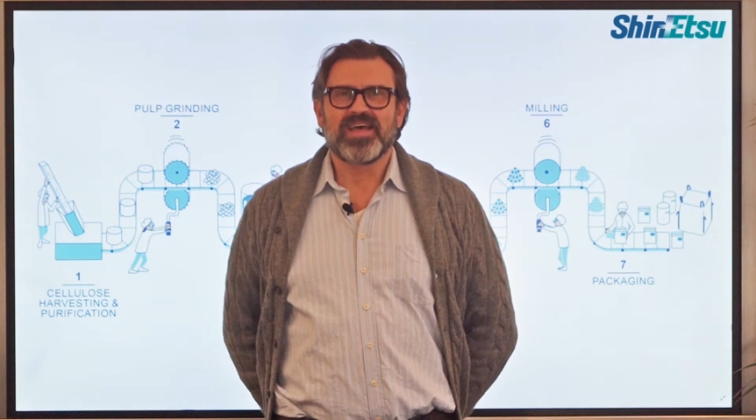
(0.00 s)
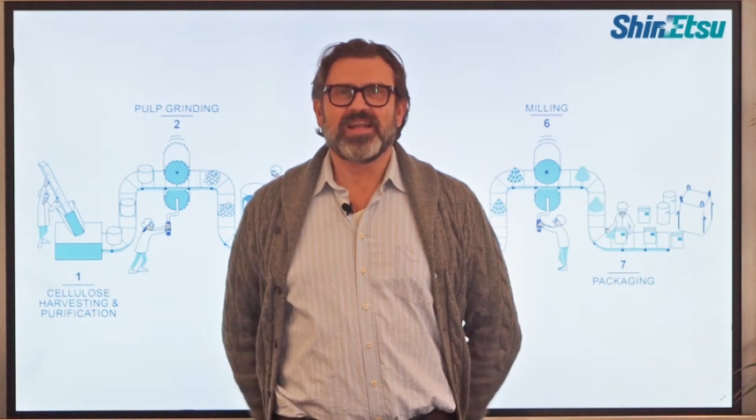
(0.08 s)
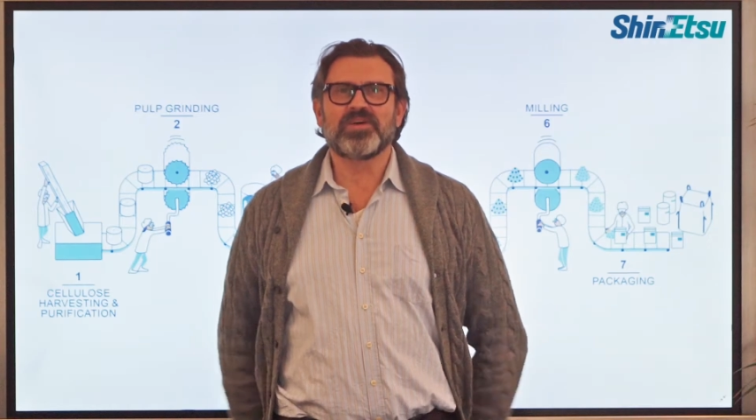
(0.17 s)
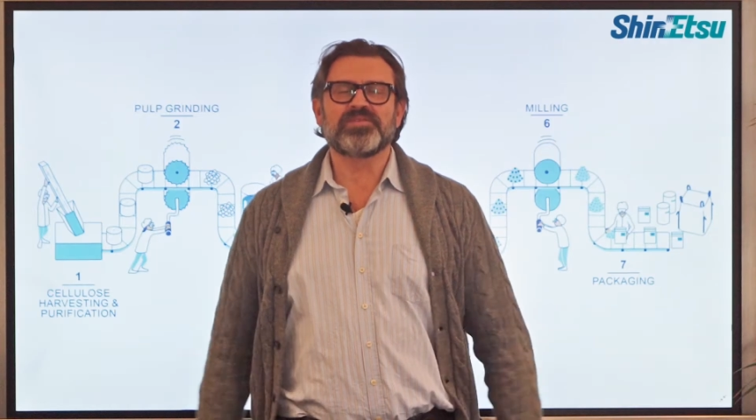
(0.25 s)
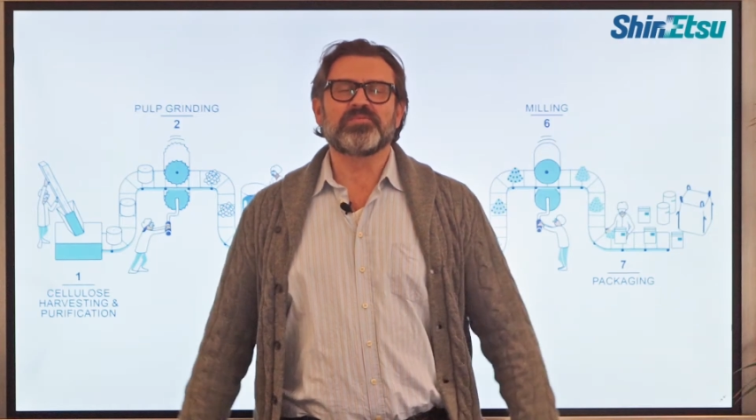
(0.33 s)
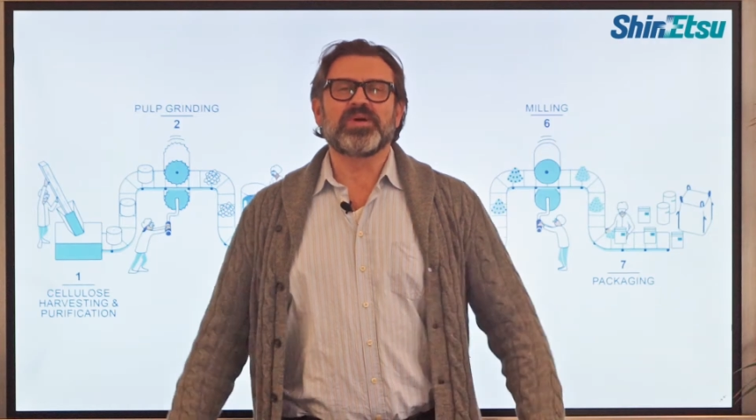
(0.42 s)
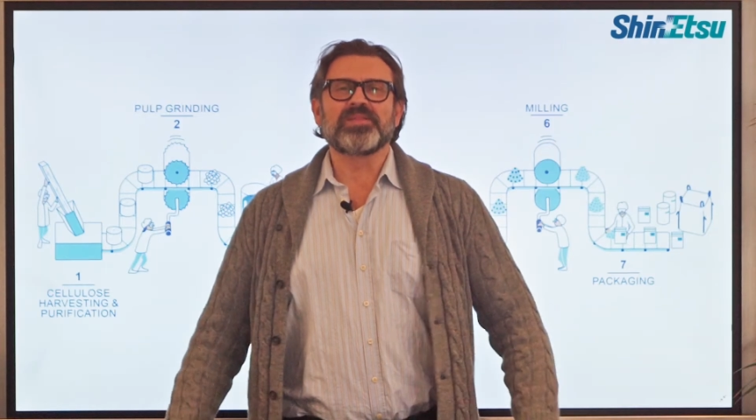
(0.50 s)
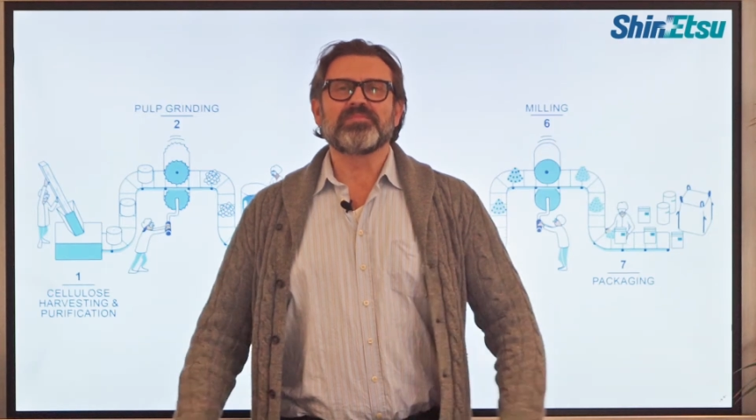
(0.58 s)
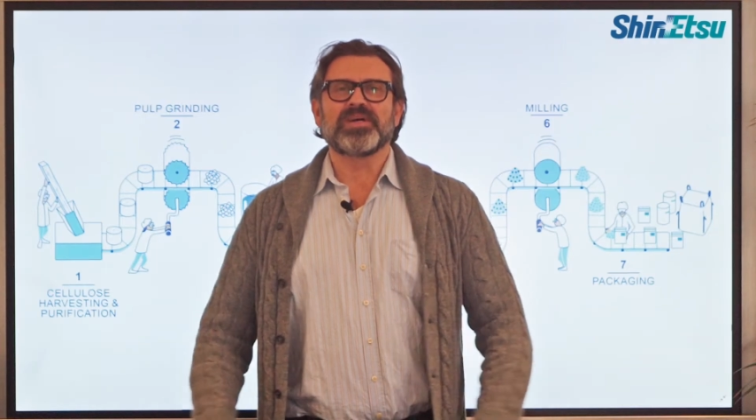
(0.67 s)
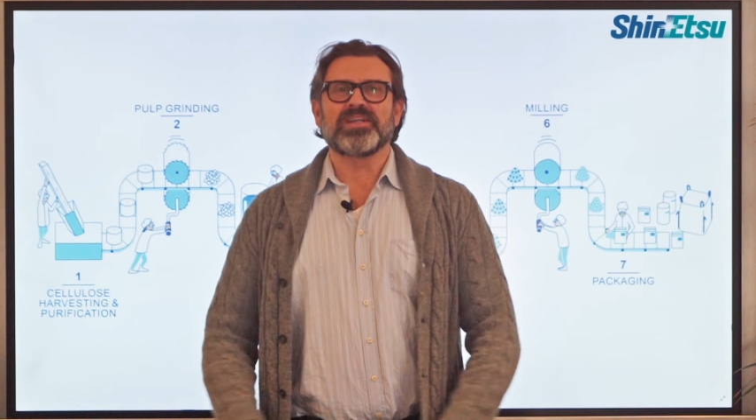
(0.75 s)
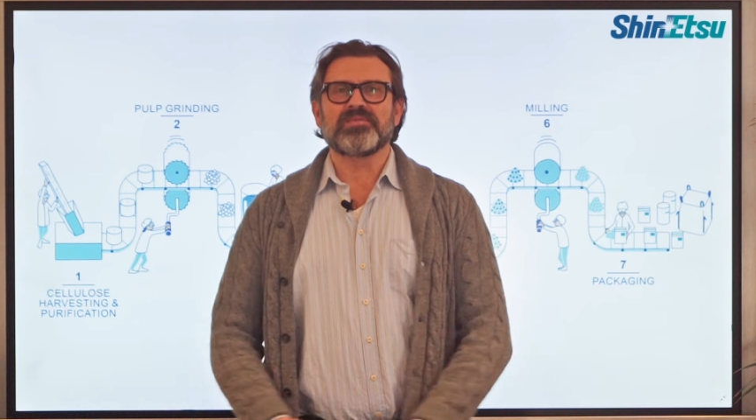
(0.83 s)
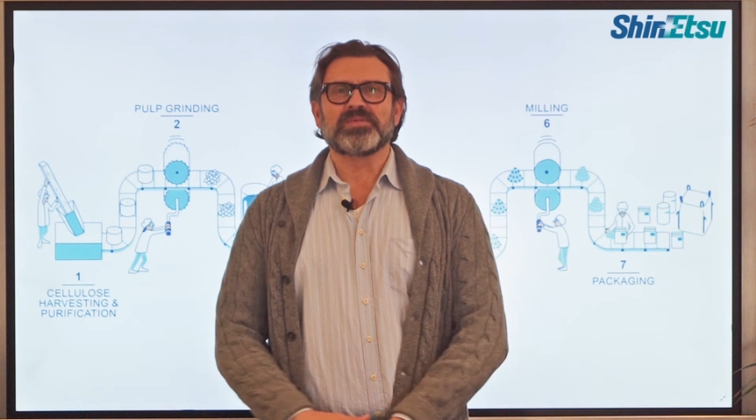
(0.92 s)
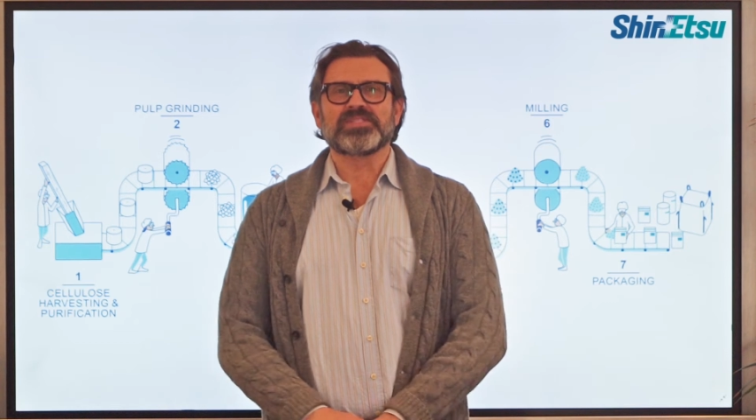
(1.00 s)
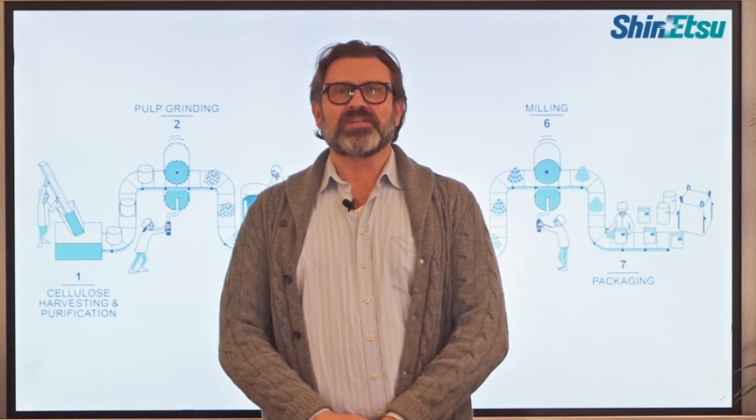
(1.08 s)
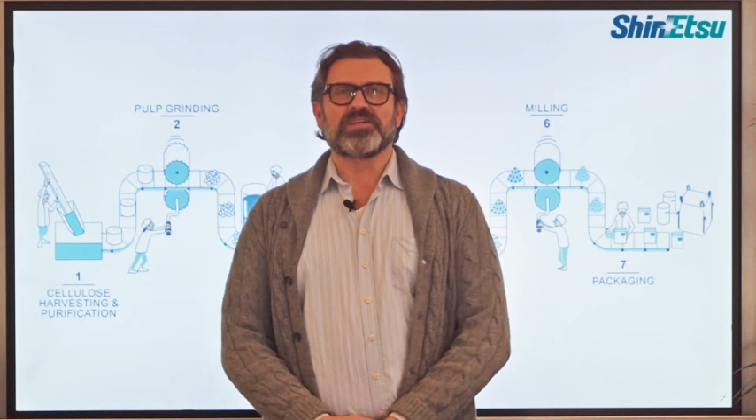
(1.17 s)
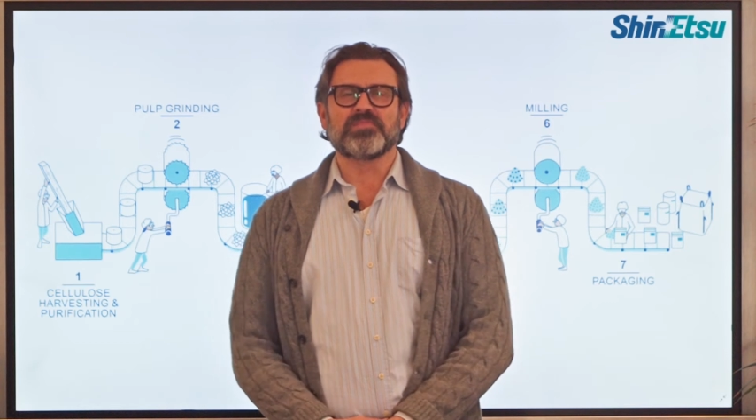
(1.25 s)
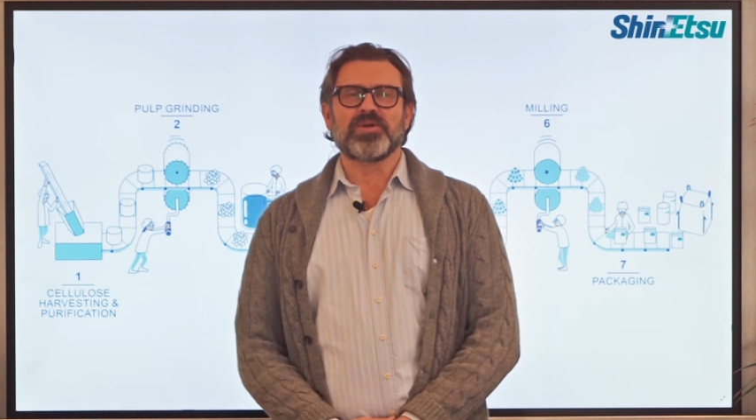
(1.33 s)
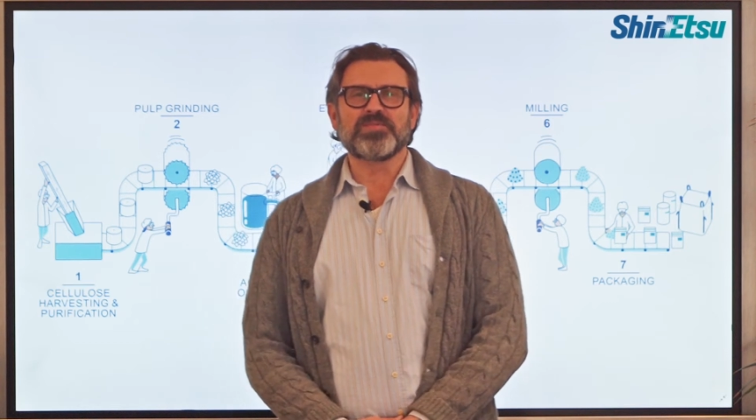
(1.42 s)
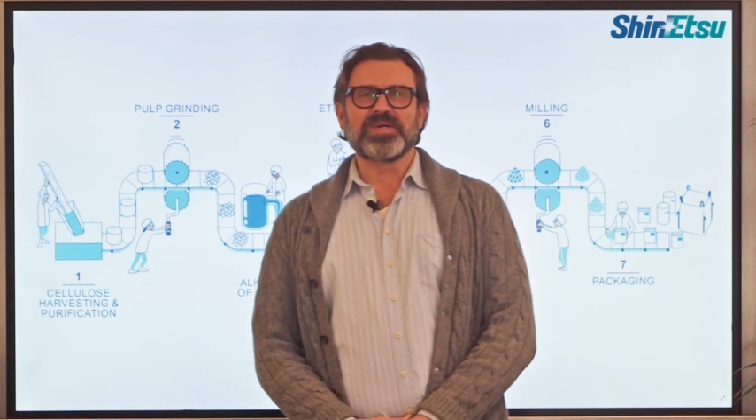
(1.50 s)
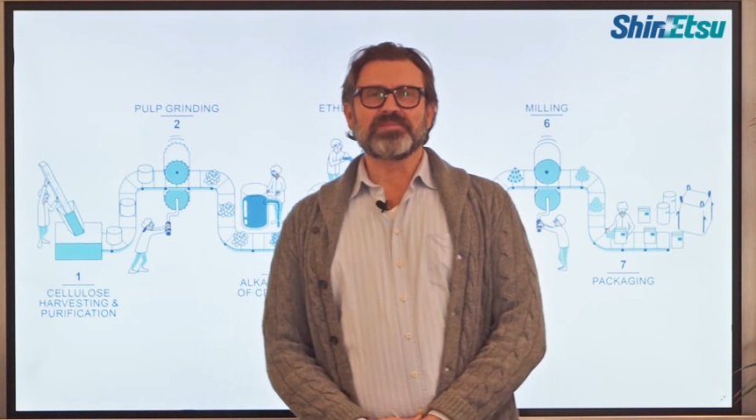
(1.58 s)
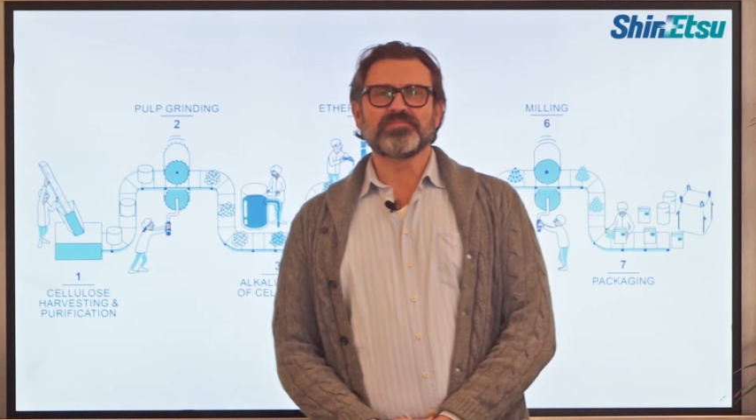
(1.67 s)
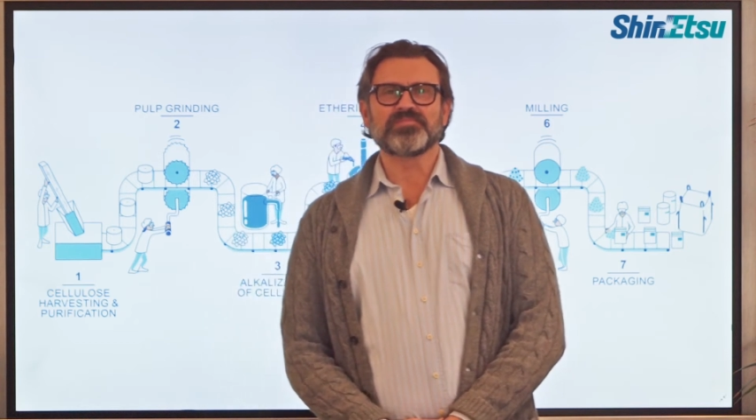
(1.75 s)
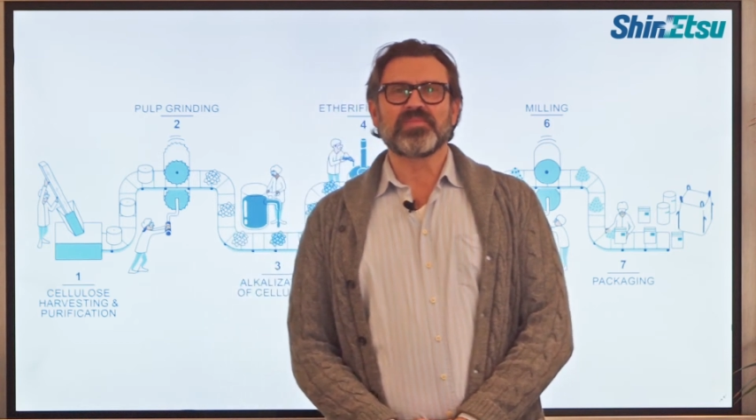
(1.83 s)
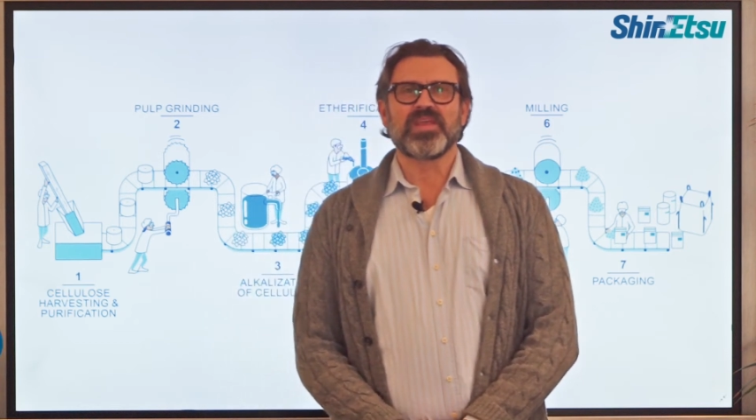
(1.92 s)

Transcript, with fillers: Hello everyone, my name is Eugen Möllmann.